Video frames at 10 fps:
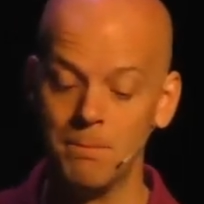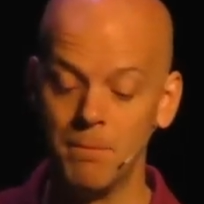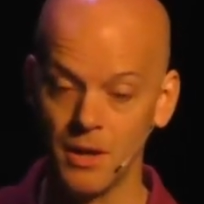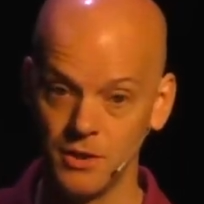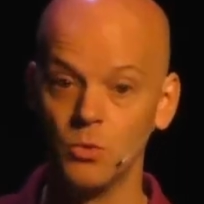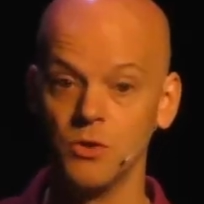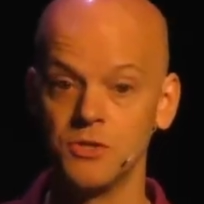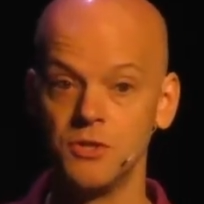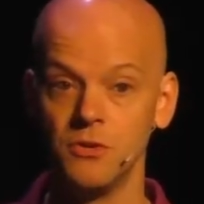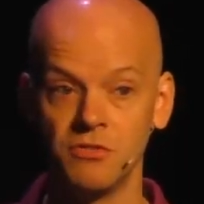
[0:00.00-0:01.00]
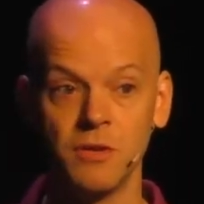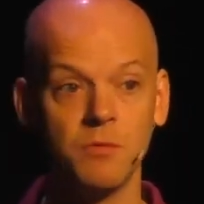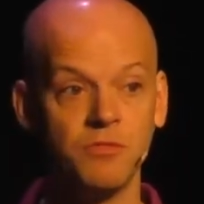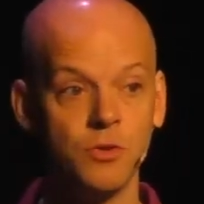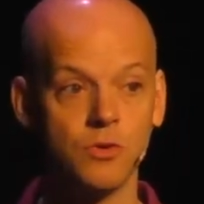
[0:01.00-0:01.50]
but you want to do some
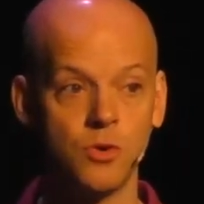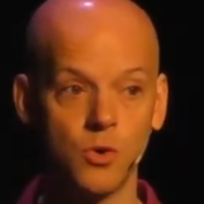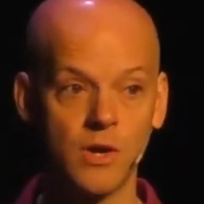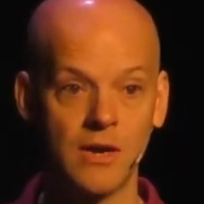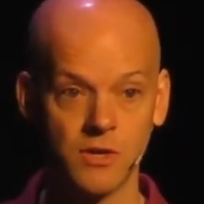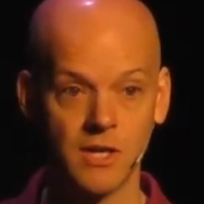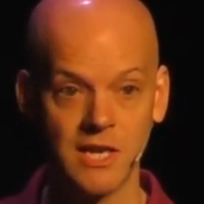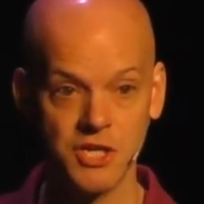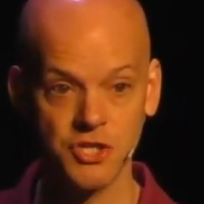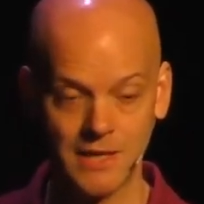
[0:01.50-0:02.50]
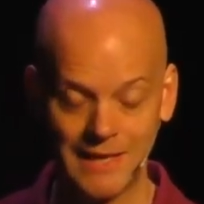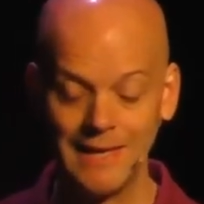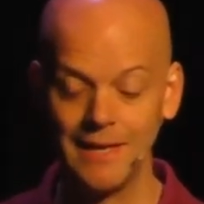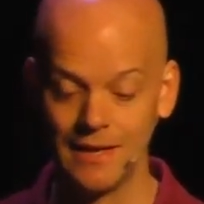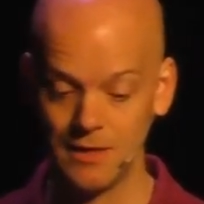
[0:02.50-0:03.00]
of your core calculation
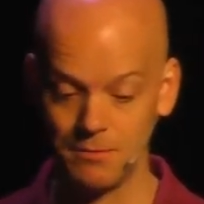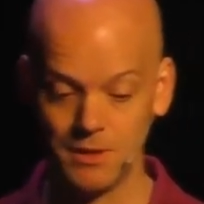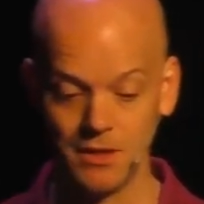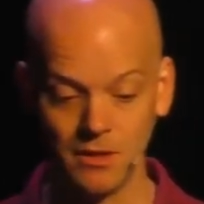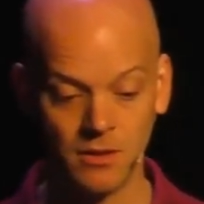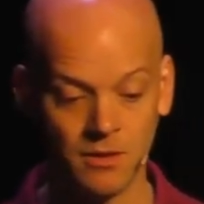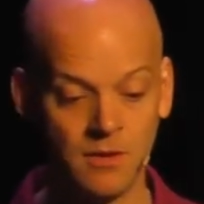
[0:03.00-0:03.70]
in APL.